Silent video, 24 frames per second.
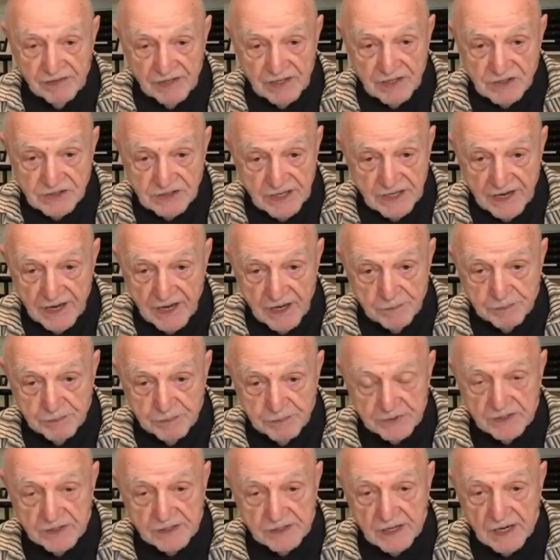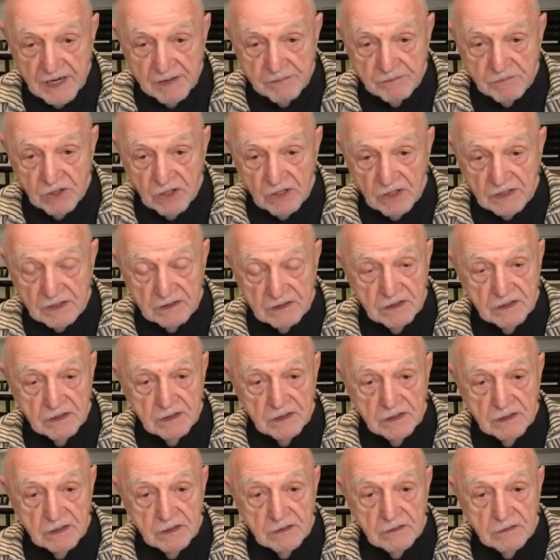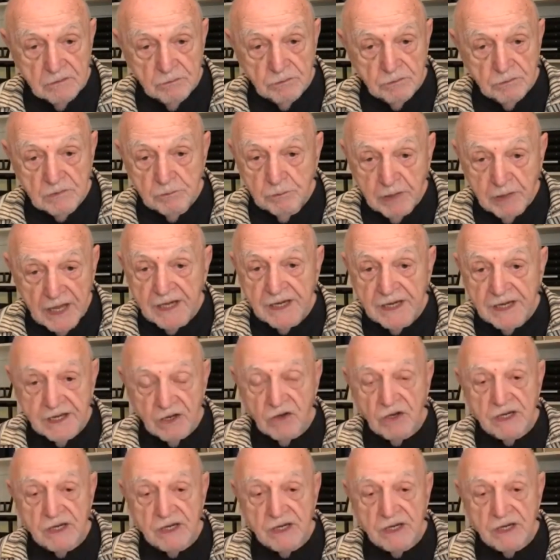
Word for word: things to happen that I'm not planning